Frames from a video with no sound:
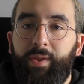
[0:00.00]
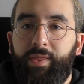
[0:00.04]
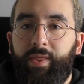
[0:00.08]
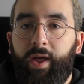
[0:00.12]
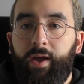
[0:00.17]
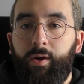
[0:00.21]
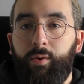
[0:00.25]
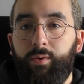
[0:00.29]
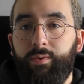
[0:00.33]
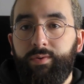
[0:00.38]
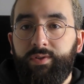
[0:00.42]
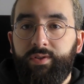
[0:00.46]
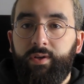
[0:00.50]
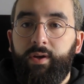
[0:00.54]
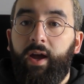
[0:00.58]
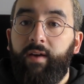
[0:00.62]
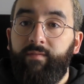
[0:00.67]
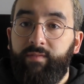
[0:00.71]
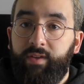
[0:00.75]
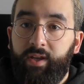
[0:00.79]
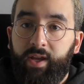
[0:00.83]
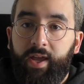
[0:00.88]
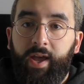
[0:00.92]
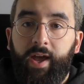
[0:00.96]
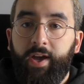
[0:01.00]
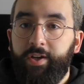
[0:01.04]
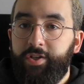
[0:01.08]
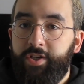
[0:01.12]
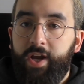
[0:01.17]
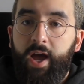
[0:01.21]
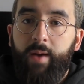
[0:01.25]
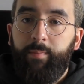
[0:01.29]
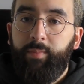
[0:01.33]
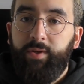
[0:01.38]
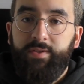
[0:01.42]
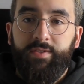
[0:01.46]
but they also have the Cash
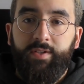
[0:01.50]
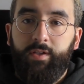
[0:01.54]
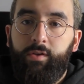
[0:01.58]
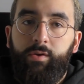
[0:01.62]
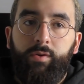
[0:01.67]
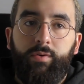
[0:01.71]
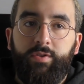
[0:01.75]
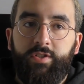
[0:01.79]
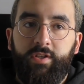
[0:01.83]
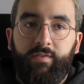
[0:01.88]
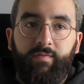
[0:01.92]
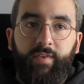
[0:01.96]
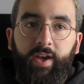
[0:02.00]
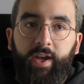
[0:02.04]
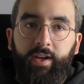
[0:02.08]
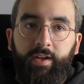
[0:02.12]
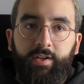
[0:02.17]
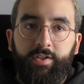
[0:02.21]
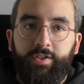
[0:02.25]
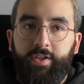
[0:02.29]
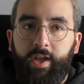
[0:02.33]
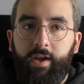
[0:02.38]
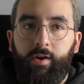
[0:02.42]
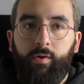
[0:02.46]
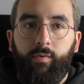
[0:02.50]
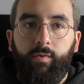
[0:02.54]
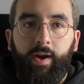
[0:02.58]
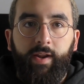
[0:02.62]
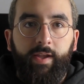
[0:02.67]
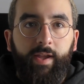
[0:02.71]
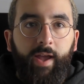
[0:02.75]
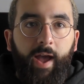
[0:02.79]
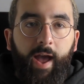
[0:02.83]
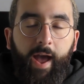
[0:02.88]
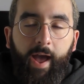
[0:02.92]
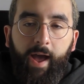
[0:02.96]
App as a huge advantage. They
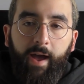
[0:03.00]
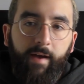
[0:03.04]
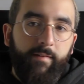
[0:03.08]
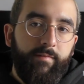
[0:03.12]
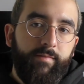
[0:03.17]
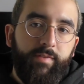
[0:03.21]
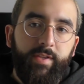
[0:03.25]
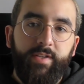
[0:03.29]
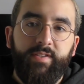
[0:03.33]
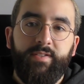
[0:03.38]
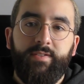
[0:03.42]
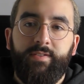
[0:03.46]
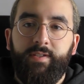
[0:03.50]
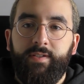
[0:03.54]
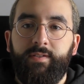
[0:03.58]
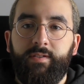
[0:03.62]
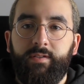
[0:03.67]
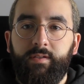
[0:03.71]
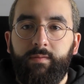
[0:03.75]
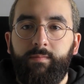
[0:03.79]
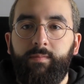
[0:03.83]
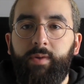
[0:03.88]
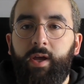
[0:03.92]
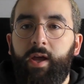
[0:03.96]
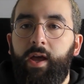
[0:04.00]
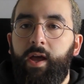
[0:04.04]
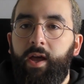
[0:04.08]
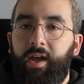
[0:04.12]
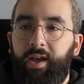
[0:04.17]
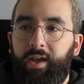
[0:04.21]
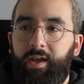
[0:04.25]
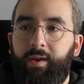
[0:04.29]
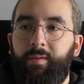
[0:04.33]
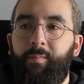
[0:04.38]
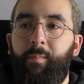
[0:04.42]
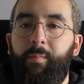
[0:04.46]
already have this system
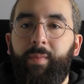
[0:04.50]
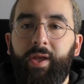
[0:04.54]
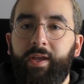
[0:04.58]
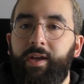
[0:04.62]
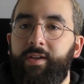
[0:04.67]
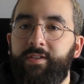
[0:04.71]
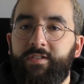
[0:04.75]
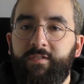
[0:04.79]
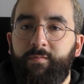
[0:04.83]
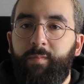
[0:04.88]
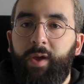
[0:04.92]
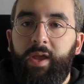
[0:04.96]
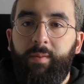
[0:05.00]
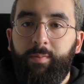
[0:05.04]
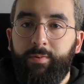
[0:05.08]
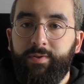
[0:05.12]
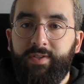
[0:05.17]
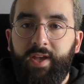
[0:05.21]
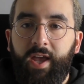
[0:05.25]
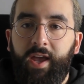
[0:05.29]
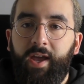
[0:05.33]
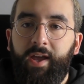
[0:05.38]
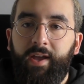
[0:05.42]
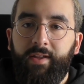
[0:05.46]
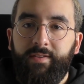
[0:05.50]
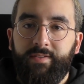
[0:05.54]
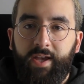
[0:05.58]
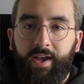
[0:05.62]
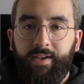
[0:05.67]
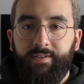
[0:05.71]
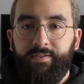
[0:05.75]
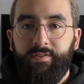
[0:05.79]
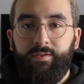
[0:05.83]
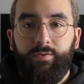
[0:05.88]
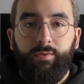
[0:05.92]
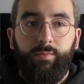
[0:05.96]
in millions of people's hands,
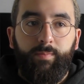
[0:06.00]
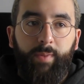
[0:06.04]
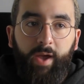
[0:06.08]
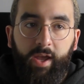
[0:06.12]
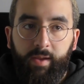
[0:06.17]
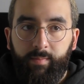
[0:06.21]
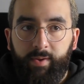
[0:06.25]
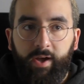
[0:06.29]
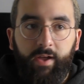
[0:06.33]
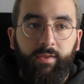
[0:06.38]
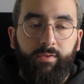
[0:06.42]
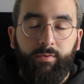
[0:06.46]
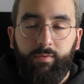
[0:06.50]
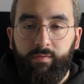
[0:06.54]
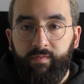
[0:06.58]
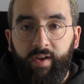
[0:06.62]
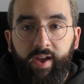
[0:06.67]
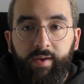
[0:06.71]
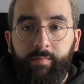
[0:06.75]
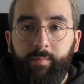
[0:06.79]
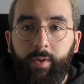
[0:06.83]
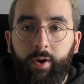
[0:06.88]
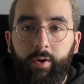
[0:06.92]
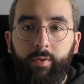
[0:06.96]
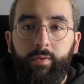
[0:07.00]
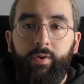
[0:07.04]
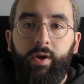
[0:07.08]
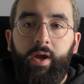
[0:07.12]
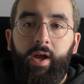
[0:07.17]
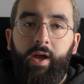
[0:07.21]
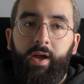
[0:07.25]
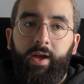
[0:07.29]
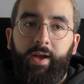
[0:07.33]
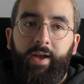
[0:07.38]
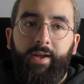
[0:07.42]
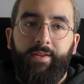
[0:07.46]
as do PayPal through Venmo.
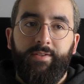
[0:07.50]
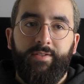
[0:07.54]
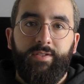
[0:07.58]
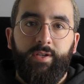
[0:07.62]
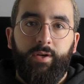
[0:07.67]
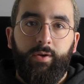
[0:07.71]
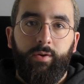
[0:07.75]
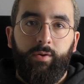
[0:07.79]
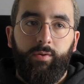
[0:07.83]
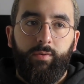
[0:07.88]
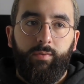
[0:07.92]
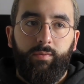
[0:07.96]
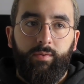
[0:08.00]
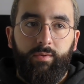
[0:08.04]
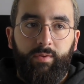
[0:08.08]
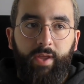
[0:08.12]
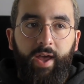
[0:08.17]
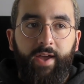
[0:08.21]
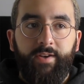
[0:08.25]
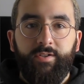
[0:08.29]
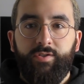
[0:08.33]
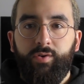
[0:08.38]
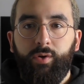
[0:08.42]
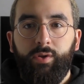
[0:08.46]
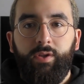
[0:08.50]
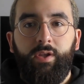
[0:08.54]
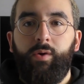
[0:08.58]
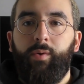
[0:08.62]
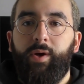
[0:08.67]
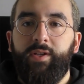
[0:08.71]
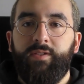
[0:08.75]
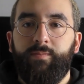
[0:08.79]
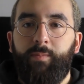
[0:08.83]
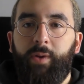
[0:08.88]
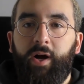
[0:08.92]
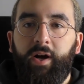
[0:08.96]
And so entering the
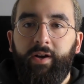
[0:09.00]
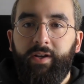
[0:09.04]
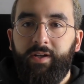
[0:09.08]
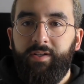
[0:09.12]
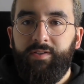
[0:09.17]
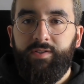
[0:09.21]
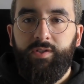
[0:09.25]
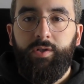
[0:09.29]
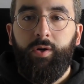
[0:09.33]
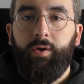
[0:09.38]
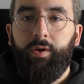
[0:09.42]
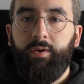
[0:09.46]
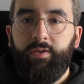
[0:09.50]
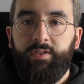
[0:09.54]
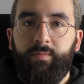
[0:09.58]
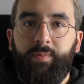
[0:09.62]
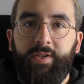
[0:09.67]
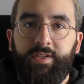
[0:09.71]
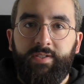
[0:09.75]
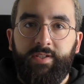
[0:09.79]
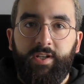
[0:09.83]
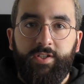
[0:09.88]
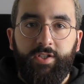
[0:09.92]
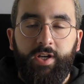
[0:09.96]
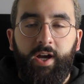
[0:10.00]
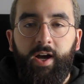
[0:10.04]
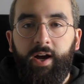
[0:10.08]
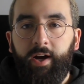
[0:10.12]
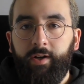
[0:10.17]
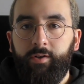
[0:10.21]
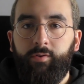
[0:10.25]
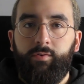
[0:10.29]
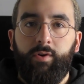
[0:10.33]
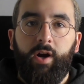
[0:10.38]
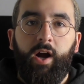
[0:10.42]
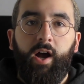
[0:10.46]
US market is not going to be such a
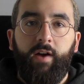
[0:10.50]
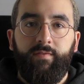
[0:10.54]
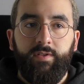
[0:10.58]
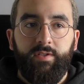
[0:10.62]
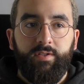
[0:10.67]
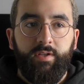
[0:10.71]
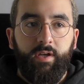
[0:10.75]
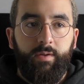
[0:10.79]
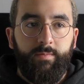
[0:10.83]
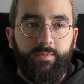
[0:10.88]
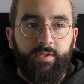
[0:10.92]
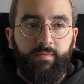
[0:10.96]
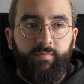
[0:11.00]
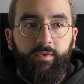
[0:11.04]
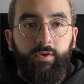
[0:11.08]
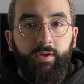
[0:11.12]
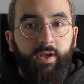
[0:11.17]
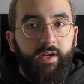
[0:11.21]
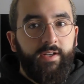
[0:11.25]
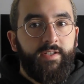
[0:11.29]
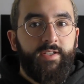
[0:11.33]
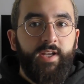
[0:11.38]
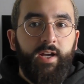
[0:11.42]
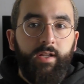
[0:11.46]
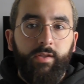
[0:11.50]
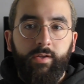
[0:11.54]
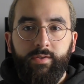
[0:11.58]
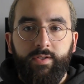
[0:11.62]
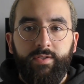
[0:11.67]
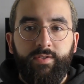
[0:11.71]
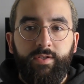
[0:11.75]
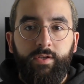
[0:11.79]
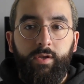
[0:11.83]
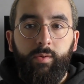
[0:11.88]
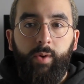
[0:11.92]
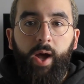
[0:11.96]
hard graft in terms of you need to download
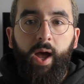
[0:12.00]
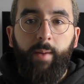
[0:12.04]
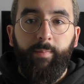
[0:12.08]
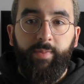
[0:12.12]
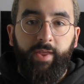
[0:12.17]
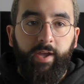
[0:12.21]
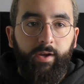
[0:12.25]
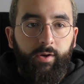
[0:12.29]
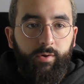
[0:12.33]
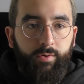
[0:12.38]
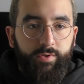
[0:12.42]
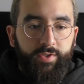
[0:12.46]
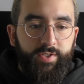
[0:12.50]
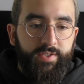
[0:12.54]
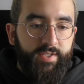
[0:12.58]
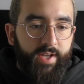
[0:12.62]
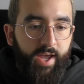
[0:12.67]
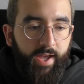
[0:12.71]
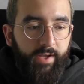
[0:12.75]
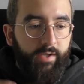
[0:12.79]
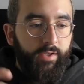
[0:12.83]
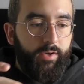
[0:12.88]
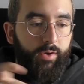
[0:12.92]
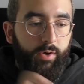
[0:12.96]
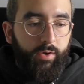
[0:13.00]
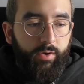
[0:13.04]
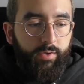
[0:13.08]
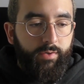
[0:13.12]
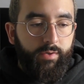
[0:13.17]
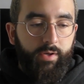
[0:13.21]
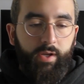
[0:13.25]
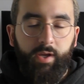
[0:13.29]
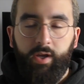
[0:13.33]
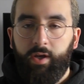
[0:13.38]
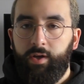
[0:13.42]
this new app. They could just tack it on